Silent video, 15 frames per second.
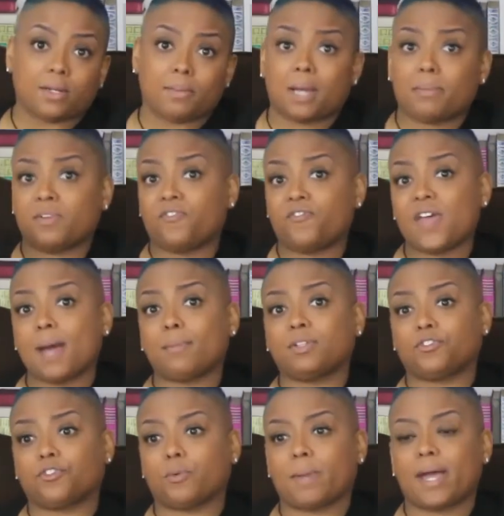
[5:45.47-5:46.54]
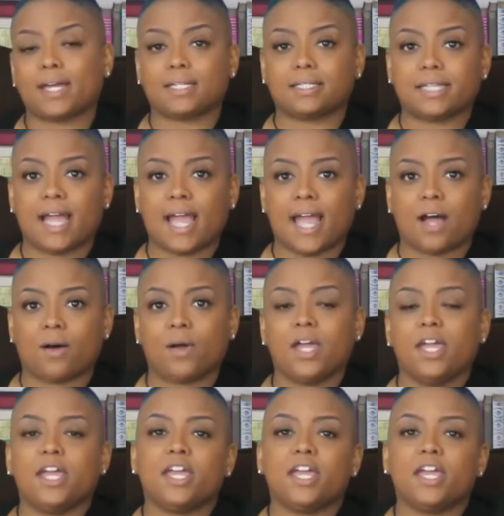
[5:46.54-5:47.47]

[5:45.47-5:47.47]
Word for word: It might be family from out of town.